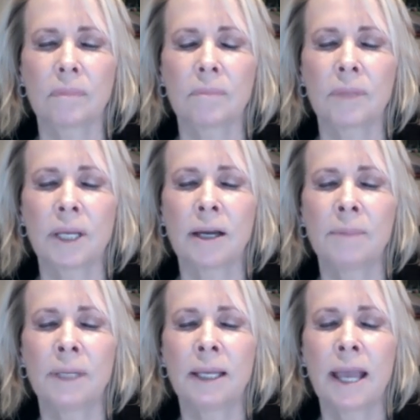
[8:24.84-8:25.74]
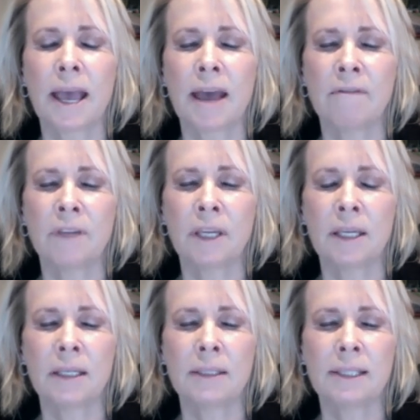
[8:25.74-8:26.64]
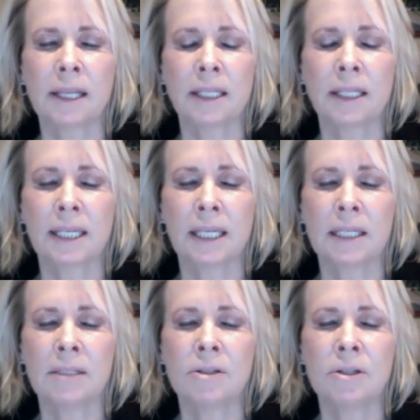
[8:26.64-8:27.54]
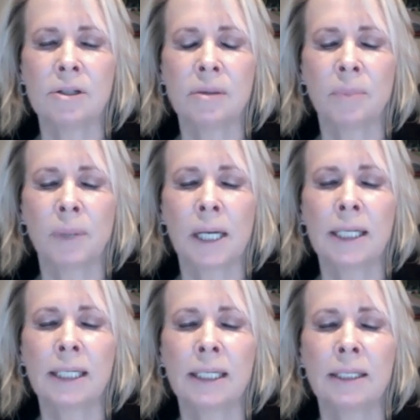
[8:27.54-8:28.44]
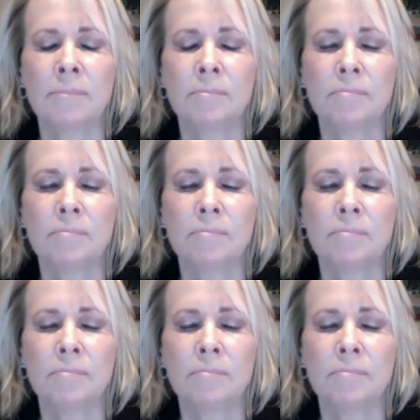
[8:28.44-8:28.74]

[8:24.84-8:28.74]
Becoming heavy, settling into the body.